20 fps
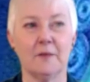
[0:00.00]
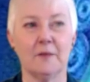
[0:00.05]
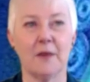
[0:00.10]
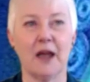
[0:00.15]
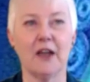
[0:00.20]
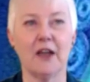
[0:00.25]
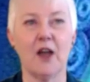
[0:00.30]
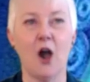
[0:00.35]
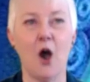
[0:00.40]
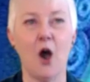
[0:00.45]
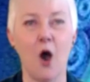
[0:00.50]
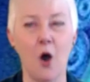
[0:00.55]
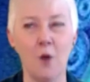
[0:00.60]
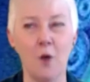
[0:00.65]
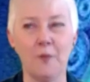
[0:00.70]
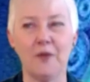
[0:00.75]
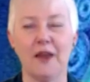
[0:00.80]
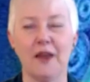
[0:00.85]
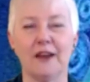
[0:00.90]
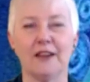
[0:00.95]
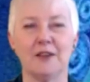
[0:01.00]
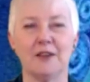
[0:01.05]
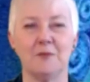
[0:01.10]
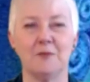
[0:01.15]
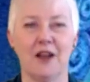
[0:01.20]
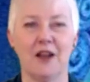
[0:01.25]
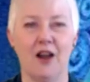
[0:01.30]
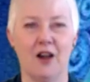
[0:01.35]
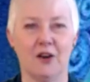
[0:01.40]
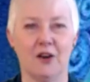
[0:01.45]
I hope that it can
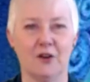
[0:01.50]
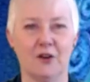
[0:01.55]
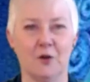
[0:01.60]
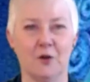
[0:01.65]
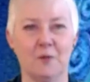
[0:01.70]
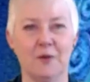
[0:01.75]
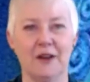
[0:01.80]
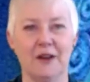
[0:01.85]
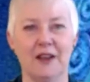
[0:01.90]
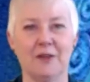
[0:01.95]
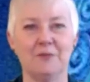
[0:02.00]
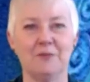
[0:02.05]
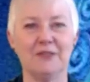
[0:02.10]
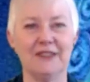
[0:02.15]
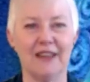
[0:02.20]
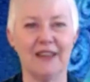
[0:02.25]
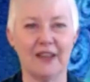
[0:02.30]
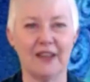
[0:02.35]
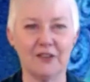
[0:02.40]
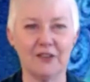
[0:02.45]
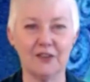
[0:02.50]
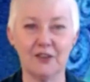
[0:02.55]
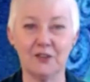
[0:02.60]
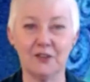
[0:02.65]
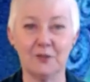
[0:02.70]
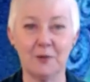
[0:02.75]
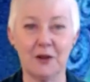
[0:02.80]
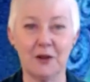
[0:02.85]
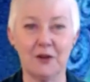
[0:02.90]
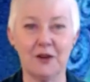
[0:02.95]
be a heart-opening, pleasant
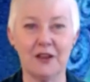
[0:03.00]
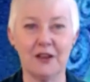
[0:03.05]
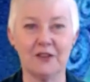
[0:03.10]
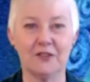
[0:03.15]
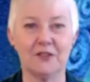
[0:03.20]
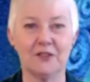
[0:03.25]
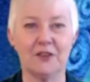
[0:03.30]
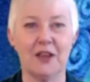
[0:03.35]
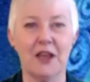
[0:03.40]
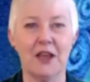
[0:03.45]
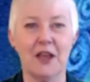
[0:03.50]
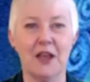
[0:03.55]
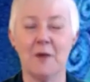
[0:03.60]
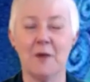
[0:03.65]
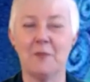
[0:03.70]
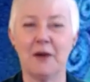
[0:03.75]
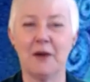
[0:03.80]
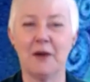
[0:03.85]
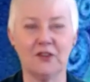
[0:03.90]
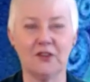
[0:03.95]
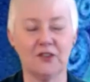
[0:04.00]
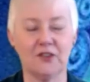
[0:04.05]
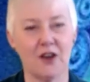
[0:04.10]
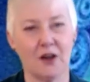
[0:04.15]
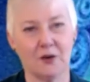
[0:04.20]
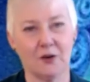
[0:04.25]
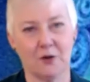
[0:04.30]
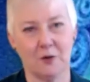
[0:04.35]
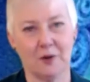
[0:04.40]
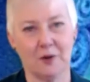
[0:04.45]
experience, but it's
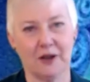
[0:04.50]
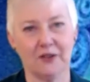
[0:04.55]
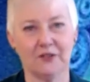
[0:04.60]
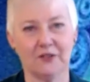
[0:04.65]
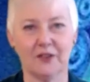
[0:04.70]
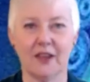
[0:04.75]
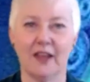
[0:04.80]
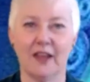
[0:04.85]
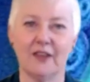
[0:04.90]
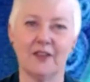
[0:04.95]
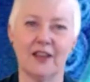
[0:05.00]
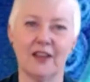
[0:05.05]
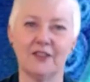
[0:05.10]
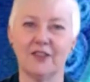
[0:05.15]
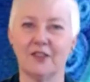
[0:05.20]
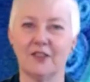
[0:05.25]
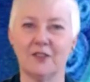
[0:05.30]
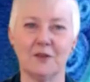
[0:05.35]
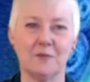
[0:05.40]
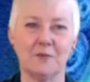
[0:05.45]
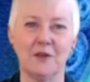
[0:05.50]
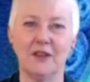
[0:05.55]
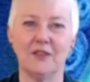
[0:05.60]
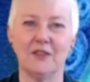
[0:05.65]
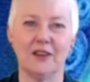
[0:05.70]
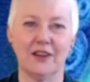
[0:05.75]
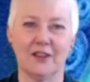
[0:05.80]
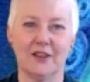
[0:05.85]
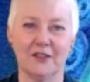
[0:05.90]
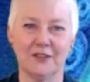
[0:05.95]
not always. And that doesn't mean
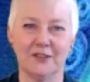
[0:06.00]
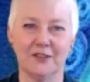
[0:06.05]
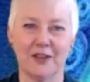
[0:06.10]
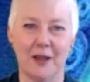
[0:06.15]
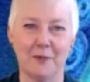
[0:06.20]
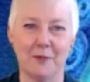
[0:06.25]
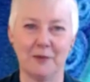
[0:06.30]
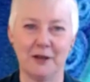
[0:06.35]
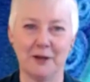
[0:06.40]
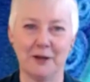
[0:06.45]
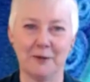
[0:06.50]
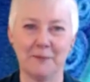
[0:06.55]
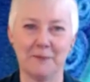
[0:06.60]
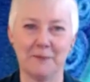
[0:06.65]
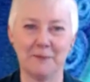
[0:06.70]
that nothing's happening.